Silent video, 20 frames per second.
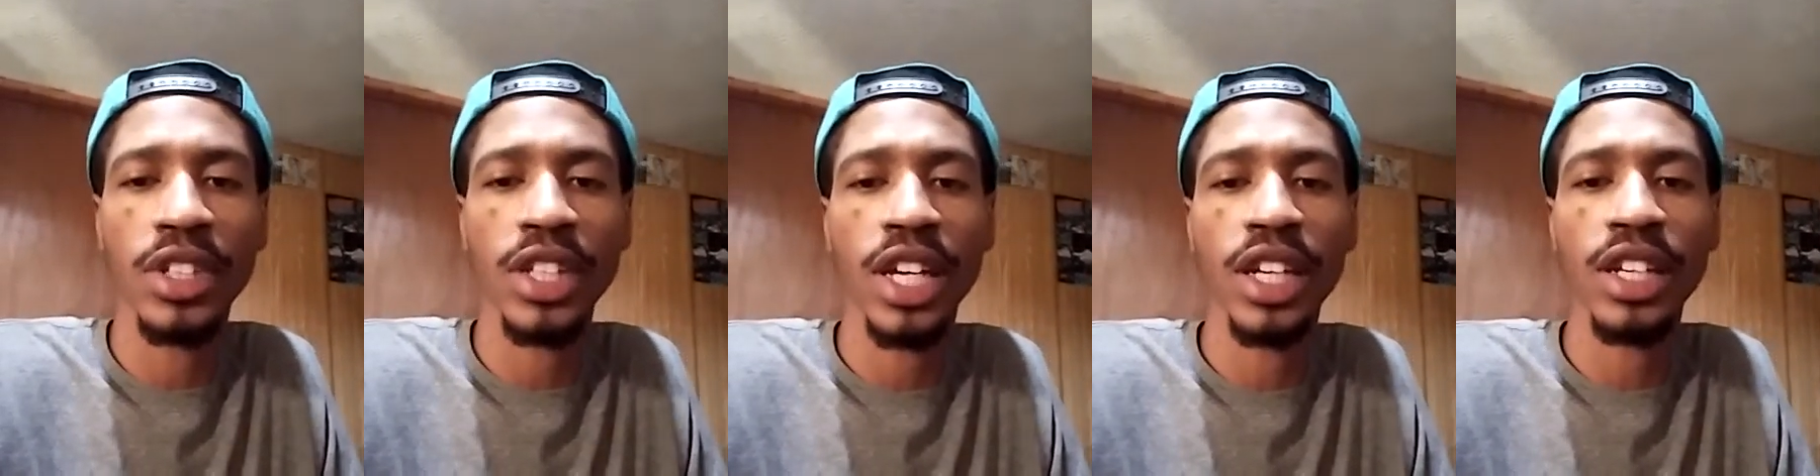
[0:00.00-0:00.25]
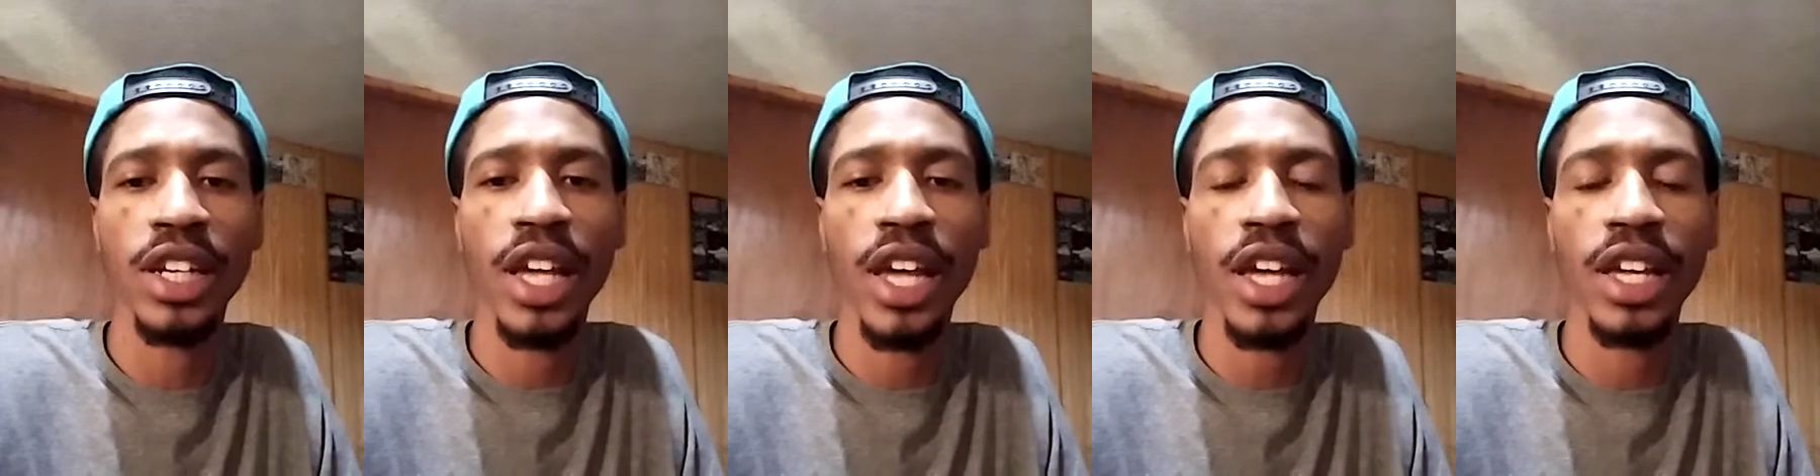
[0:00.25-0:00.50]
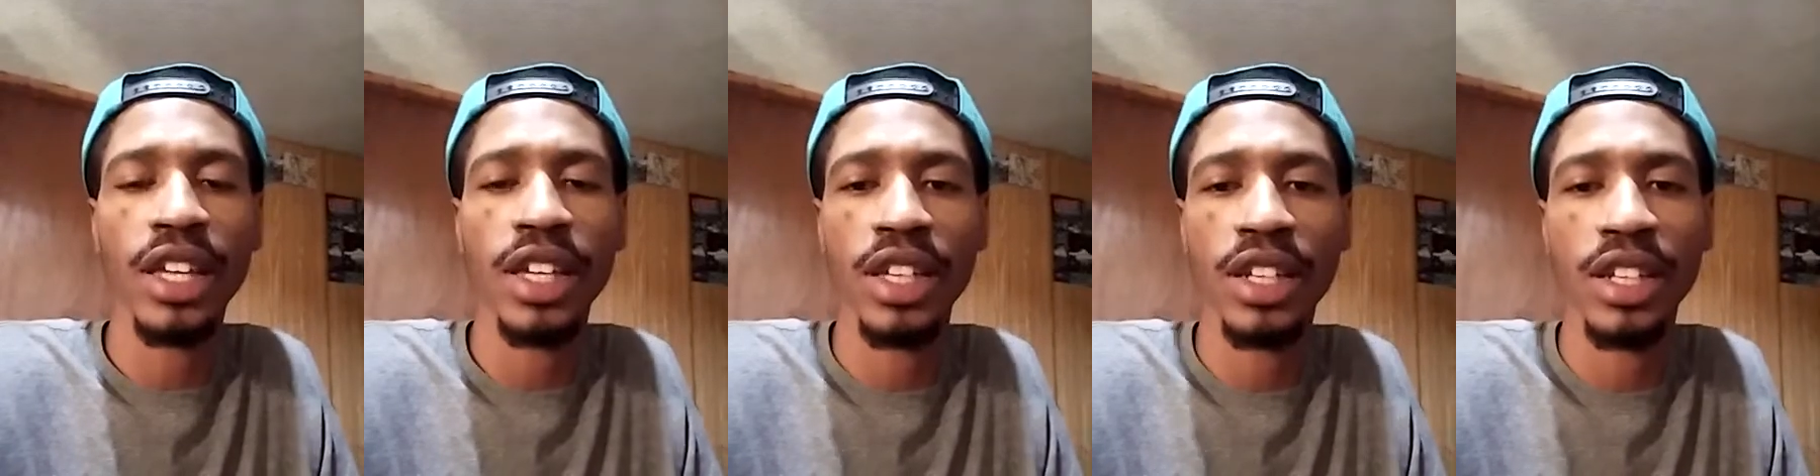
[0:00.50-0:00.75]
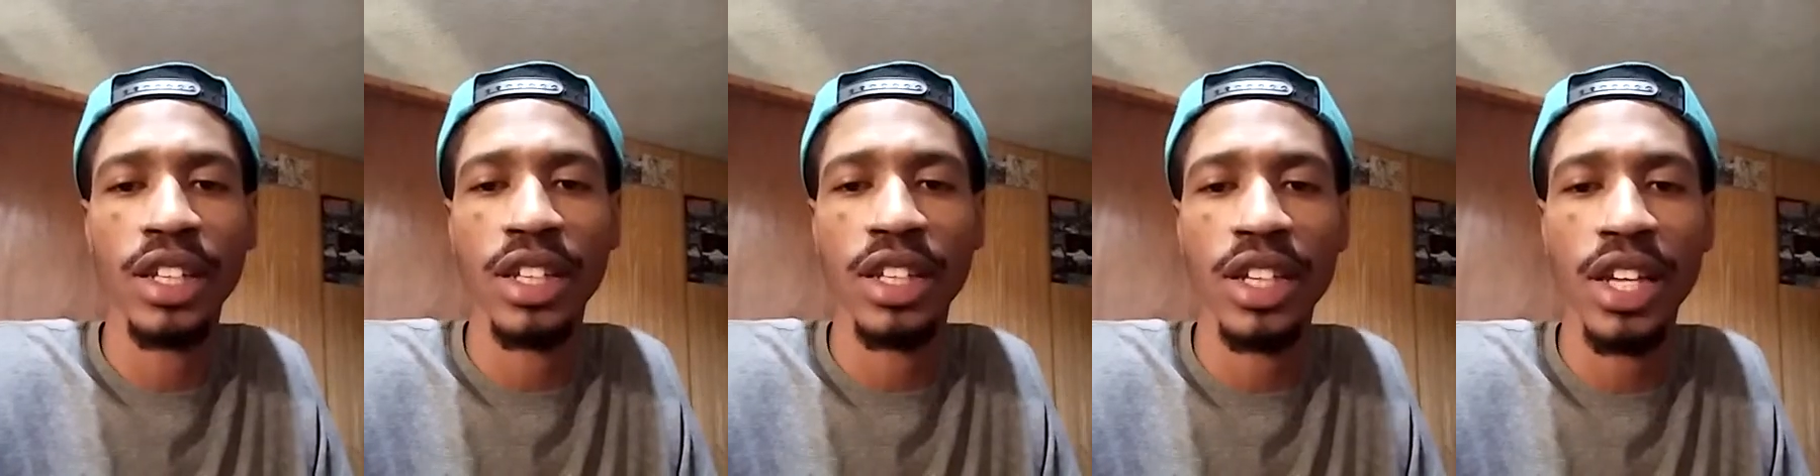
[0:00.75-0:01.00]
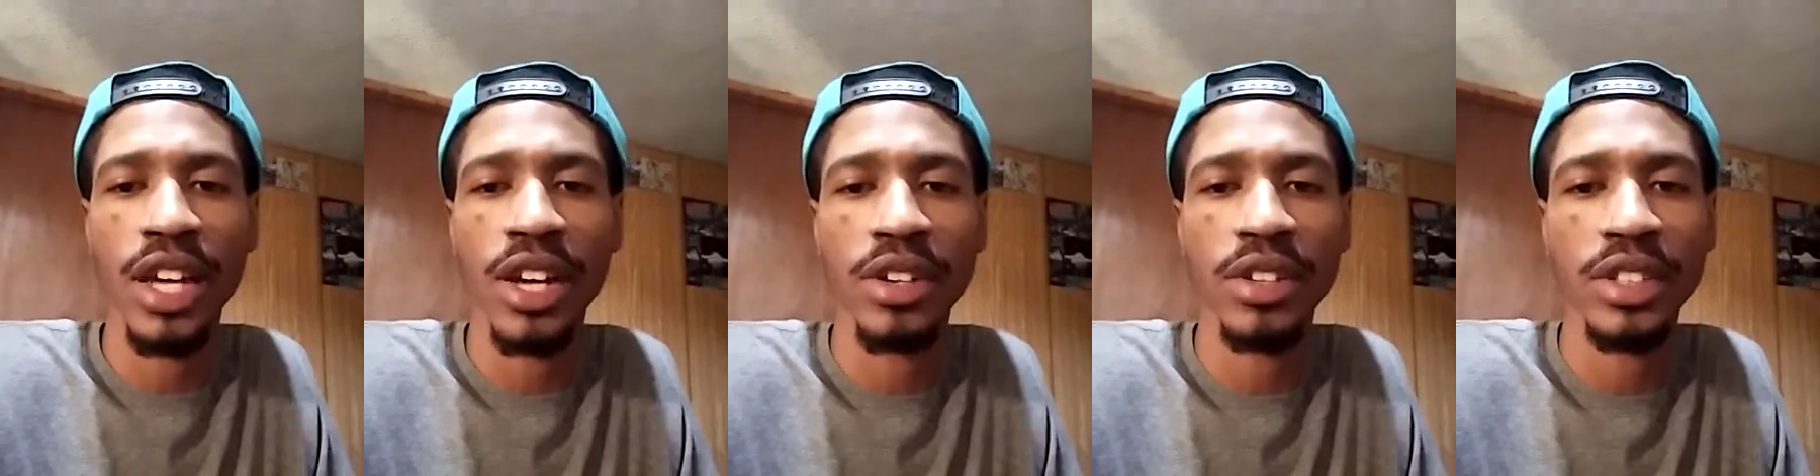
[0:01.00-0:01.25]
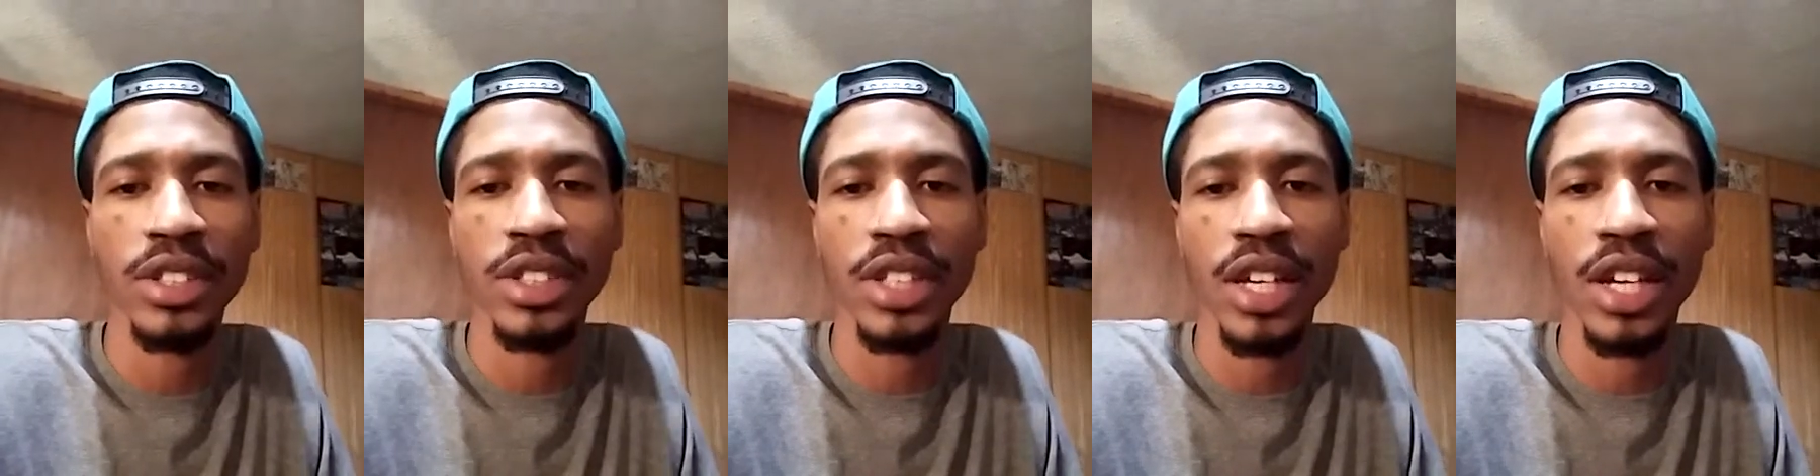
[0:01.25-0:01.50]
in their neck, and then now
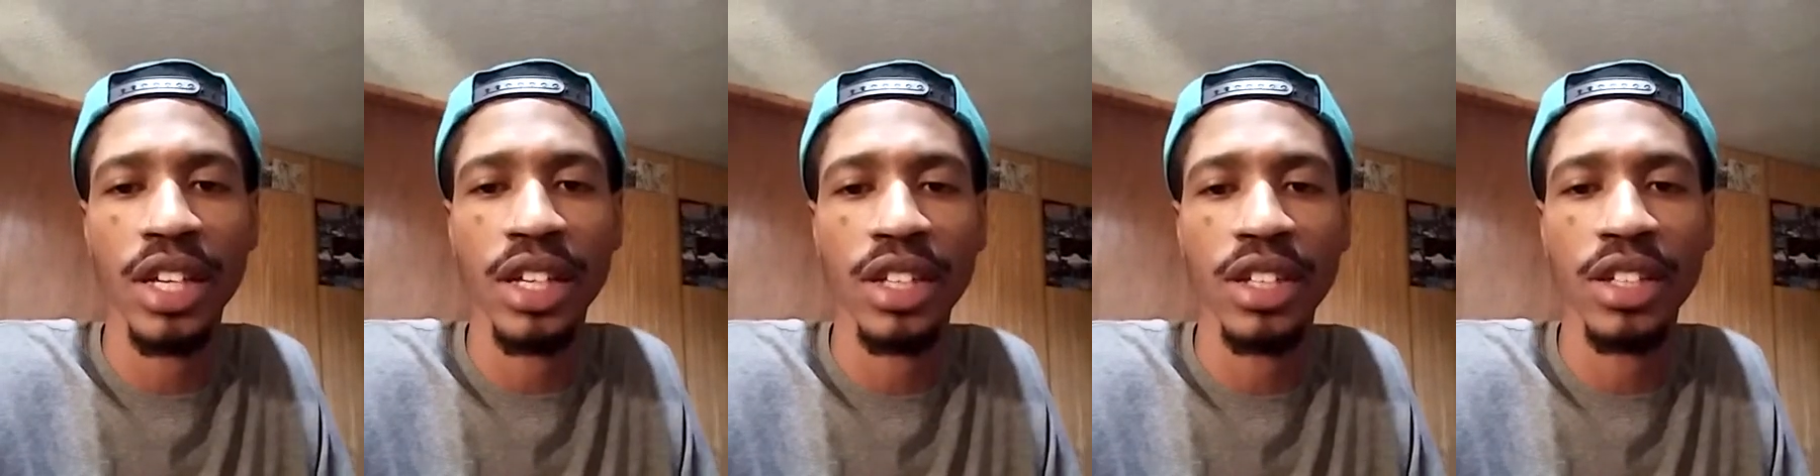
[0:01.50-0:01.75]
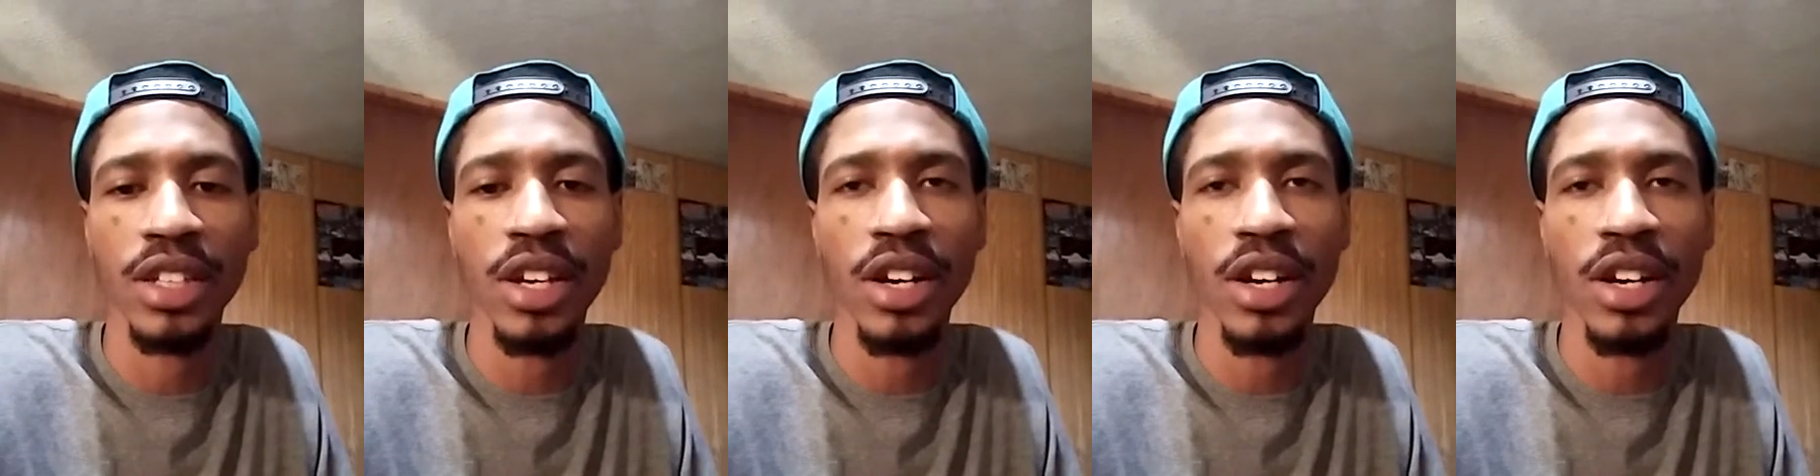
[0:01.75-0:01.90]
he's like,